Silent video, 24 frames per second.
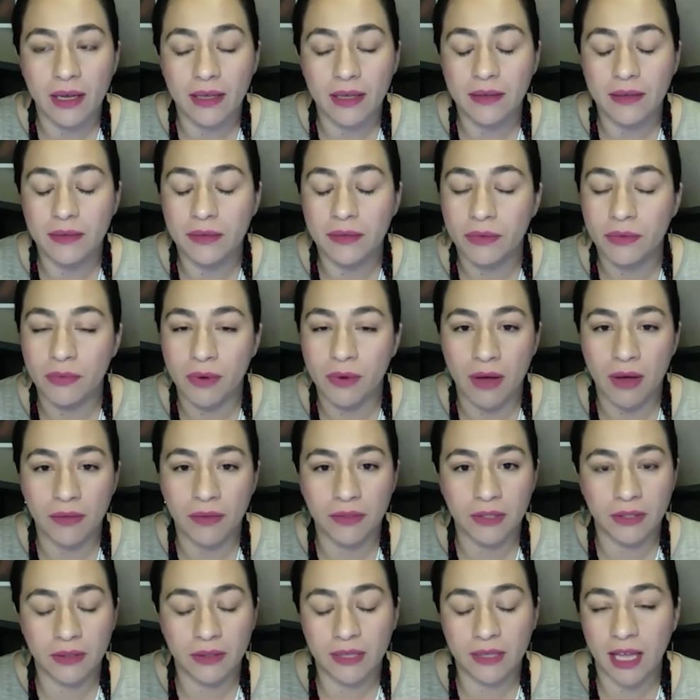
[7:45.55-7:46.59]
throughout
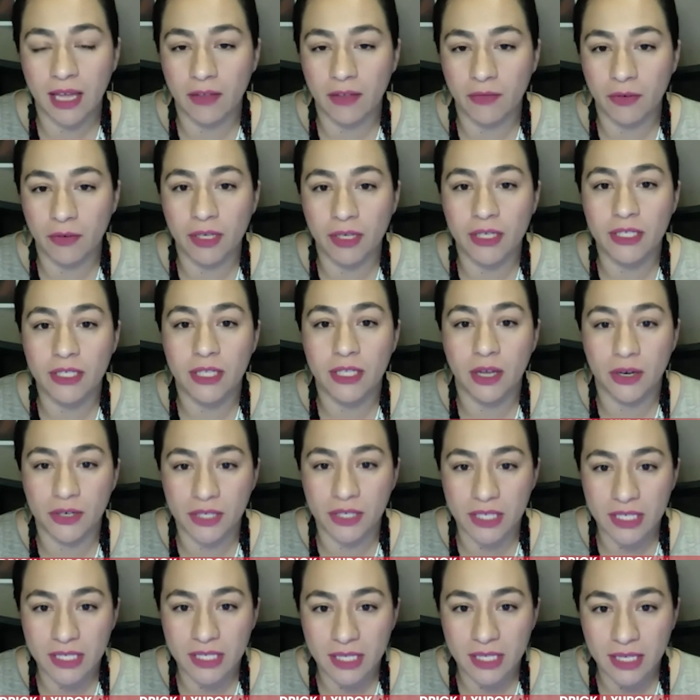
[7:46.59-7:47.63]
California's
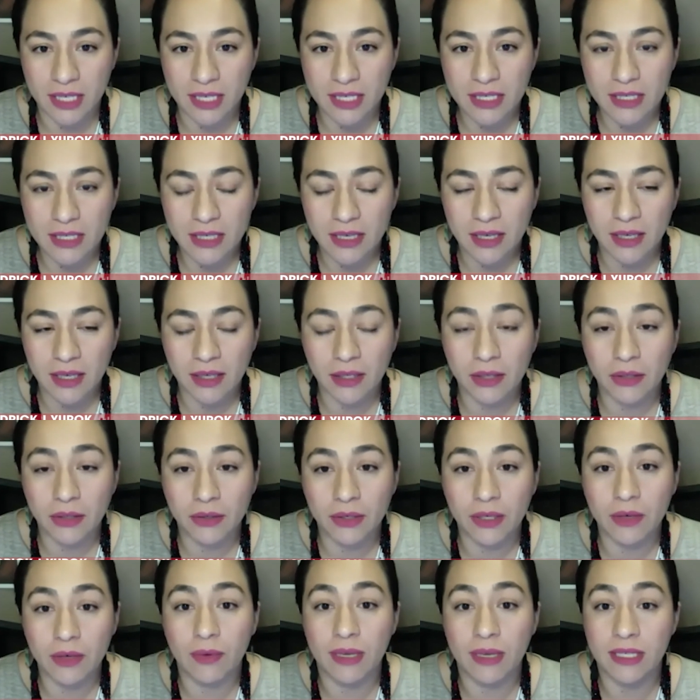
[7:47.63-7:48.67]
largest cities,
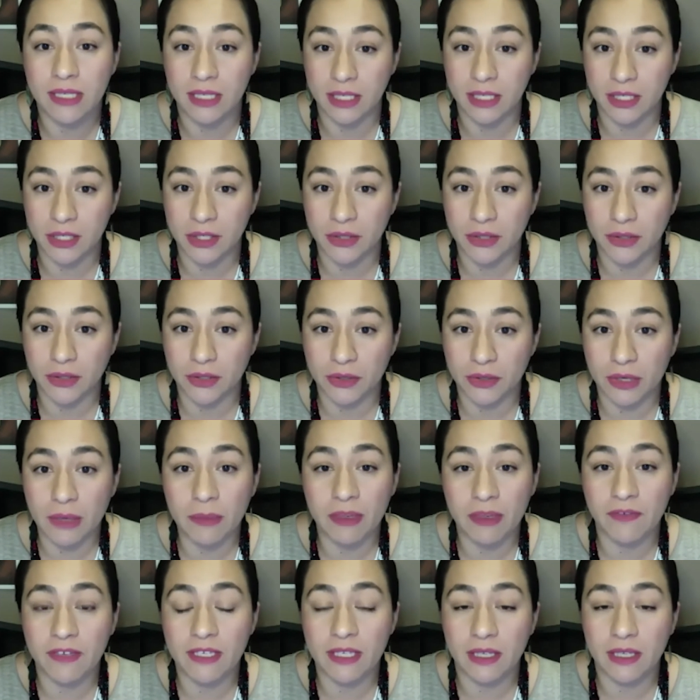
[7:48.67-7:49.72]
including residential treatment
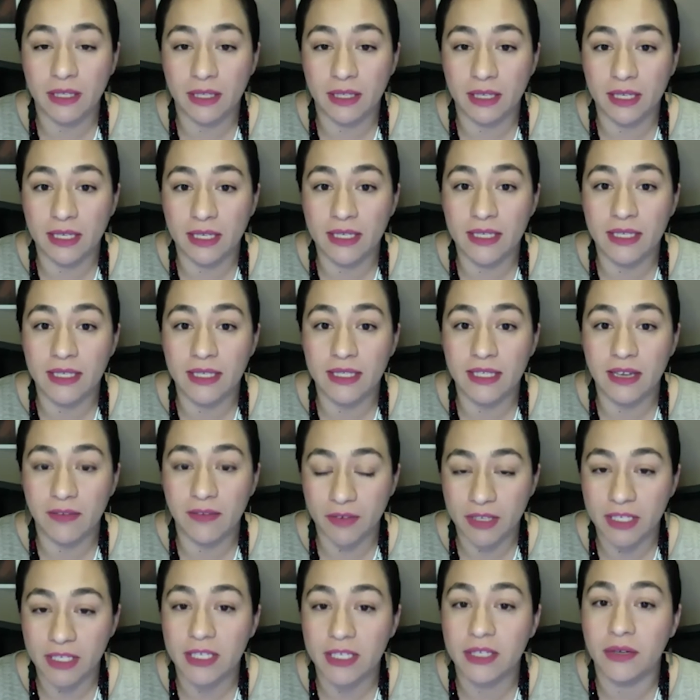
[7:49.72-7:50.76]
facilities in San
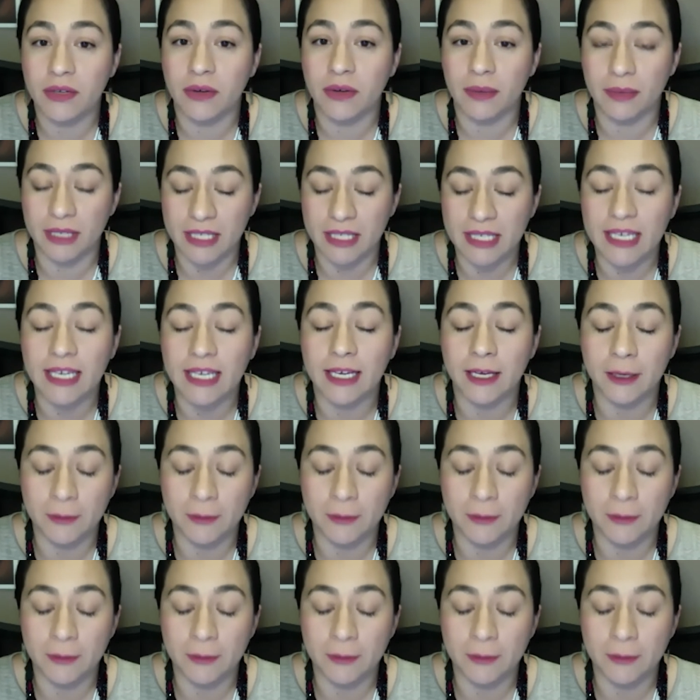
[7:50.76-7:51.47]
Francisco and Manteca.